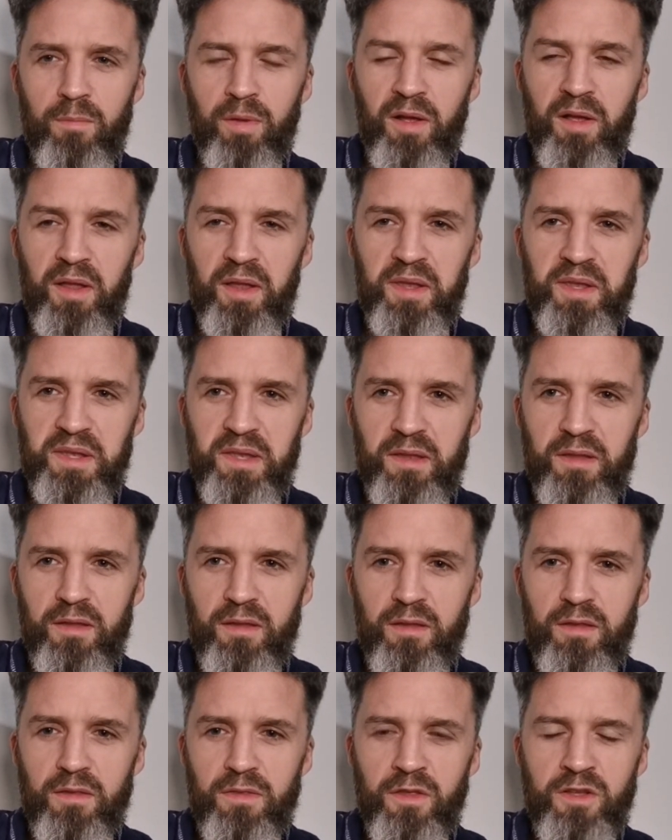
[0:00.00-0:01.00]
because
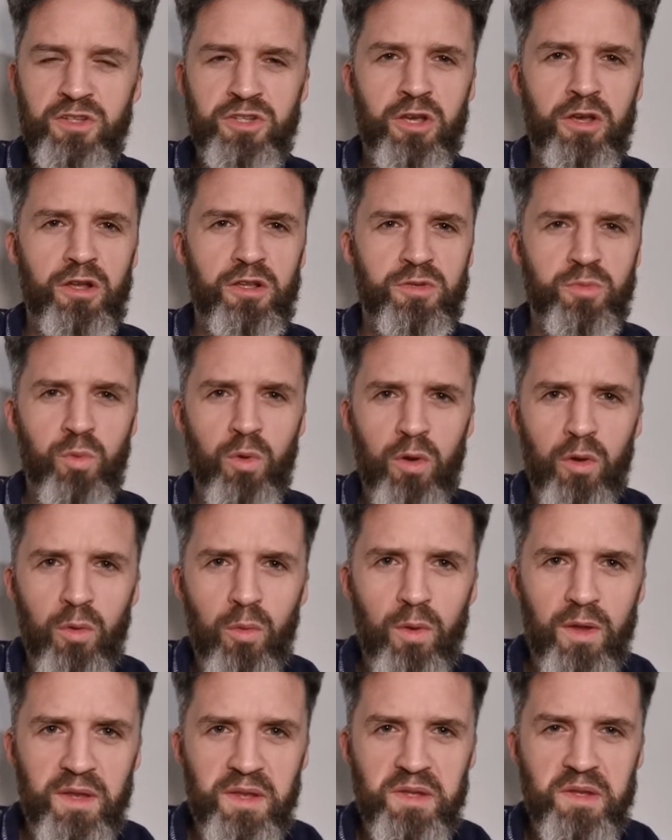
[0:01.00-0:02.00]
the church will
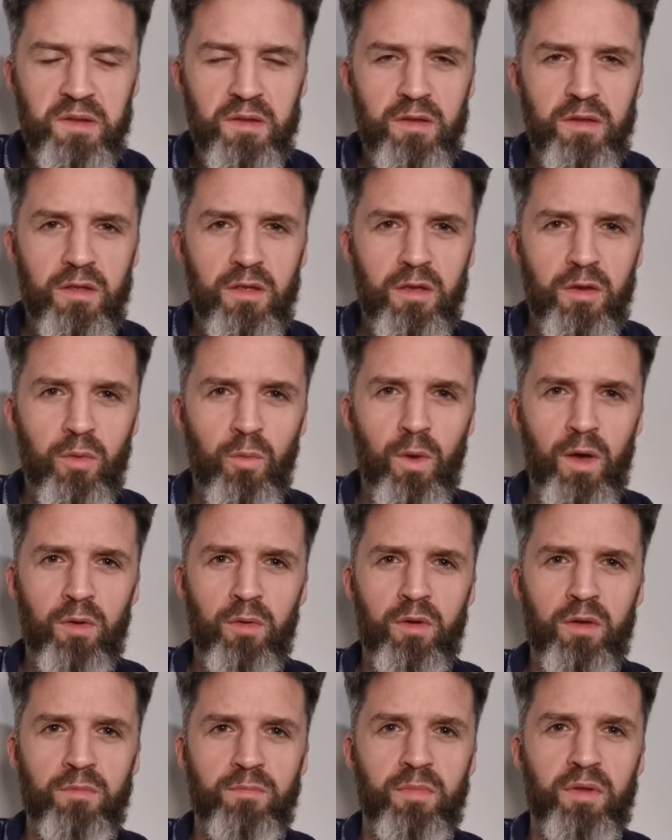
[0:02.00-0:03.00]
always
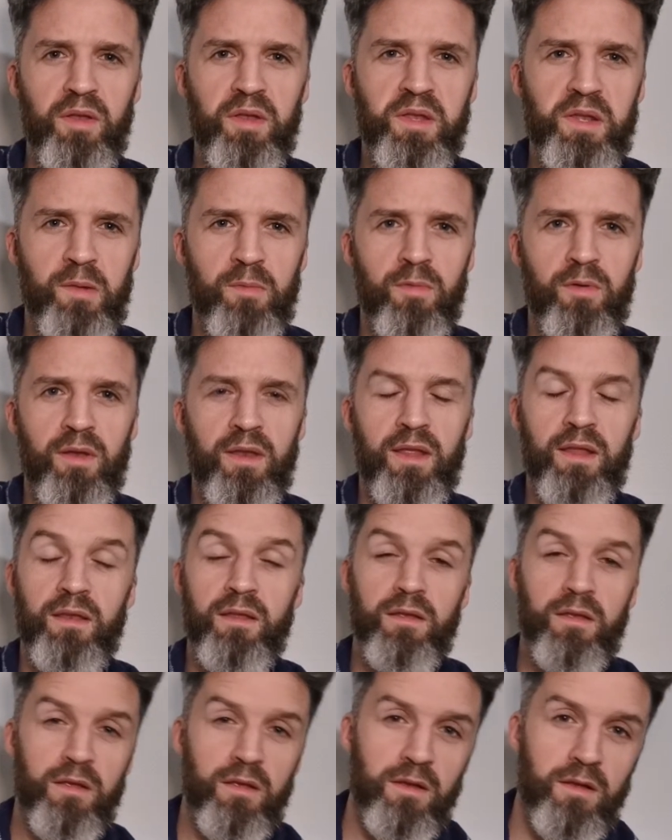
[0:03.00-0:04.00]
welcome someone
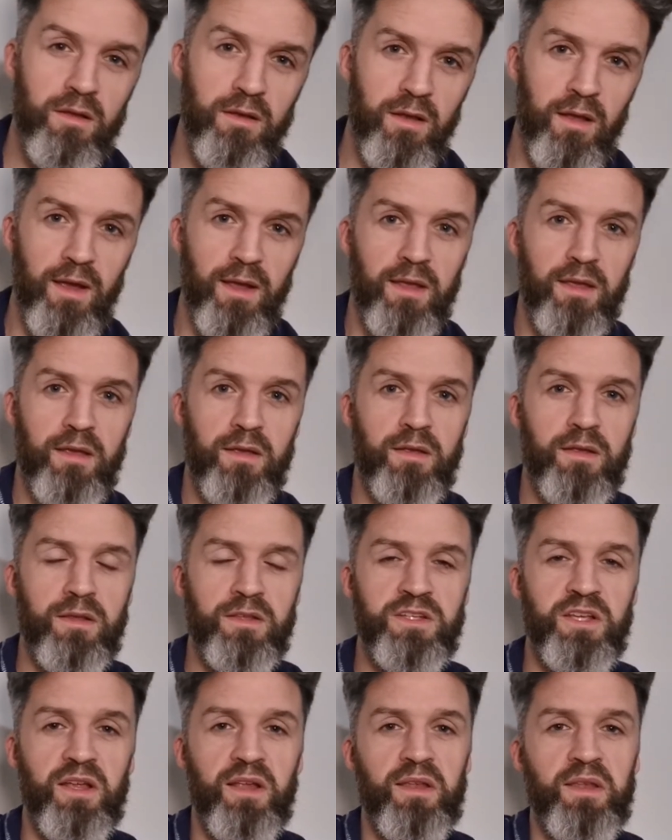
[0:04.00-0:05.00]
in, like
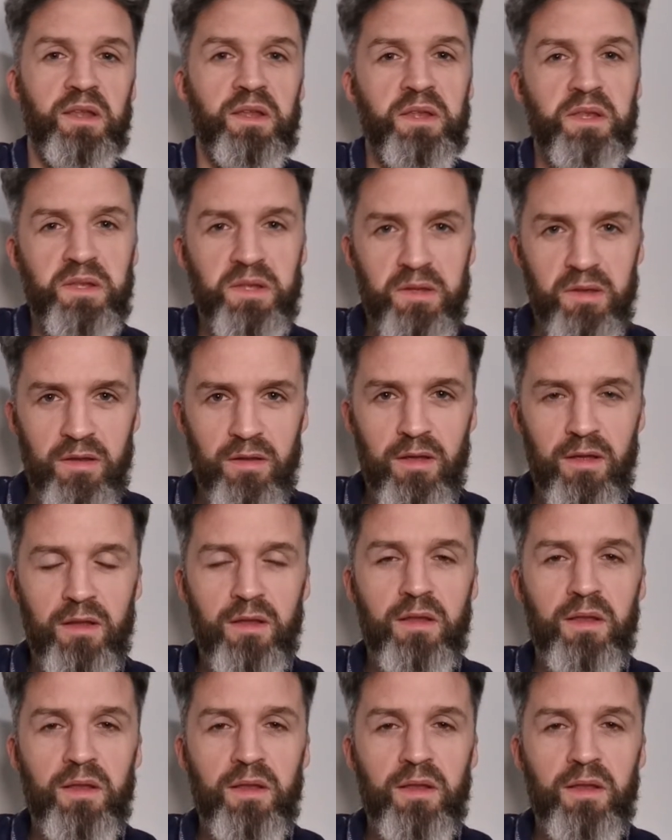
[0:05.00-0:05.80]
Jesus